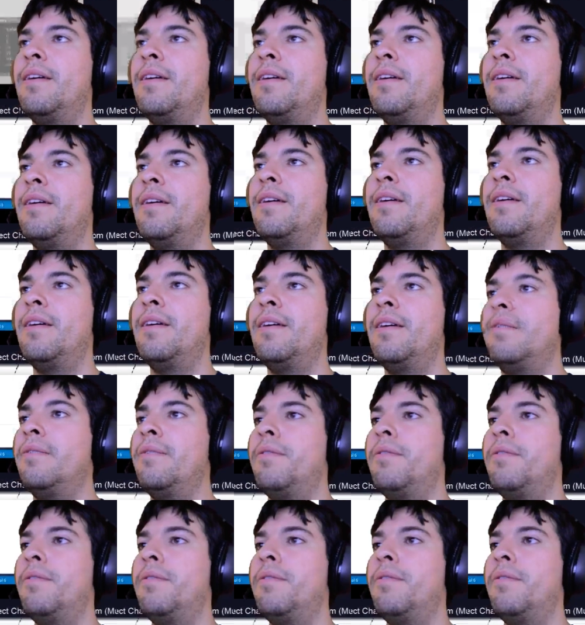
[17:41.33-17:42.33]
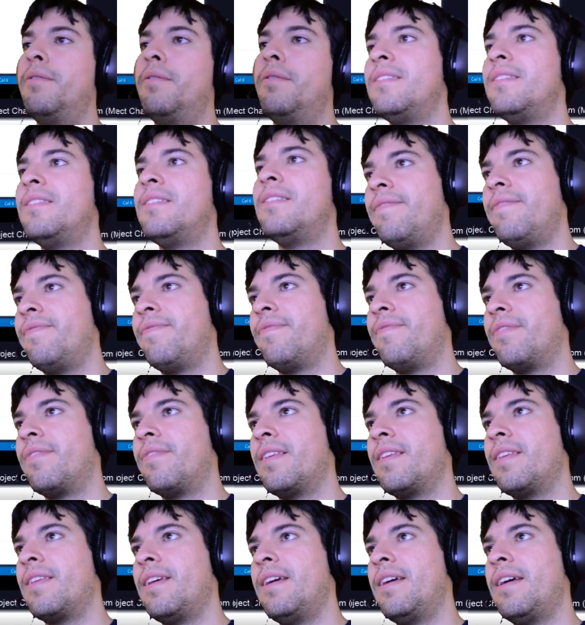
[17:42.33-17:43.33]
But let's just say
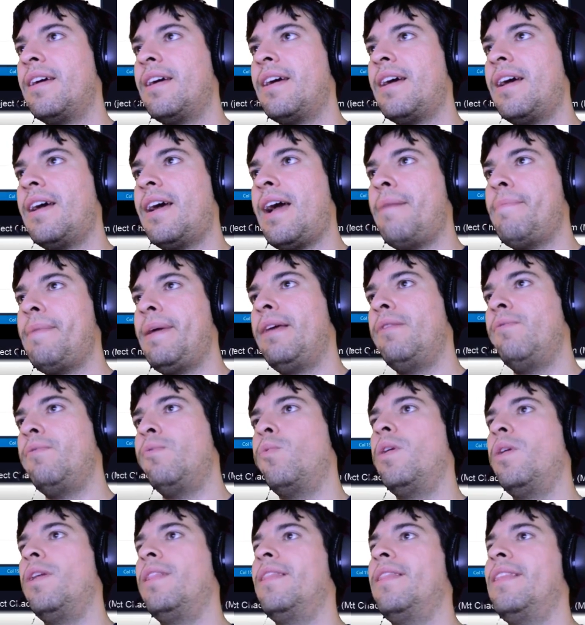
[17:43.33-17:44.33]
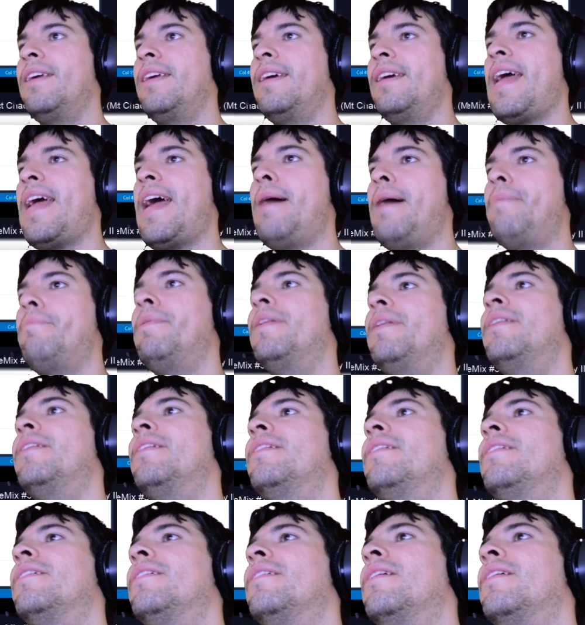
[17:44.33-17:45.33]
I made one thing happen.
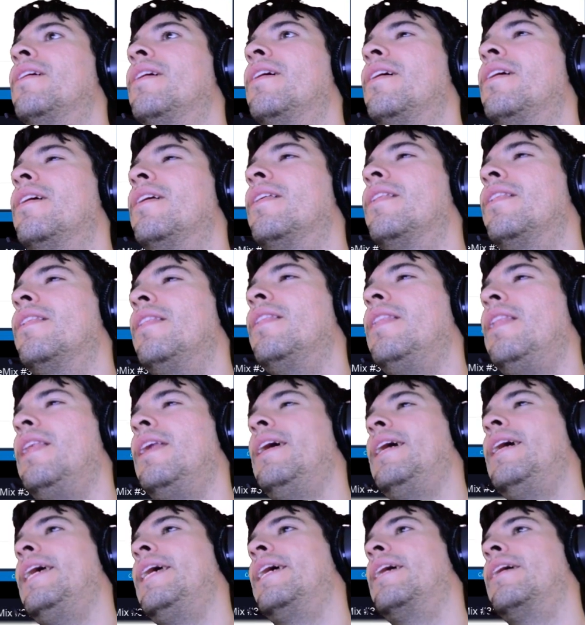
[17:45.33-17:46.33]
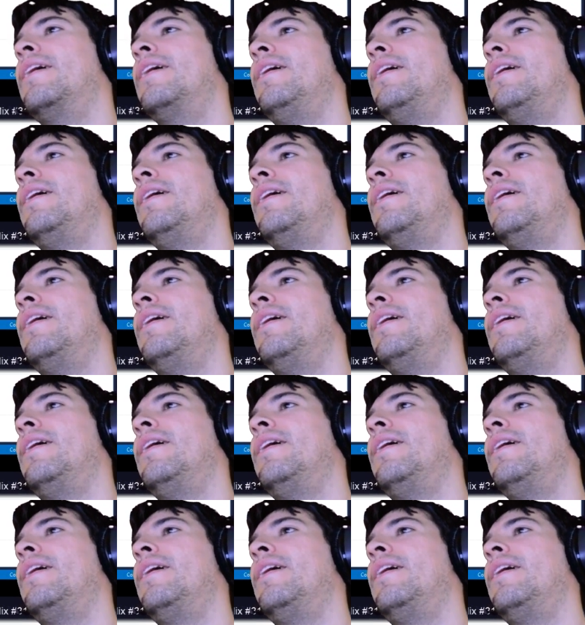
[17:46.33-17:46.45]
Like,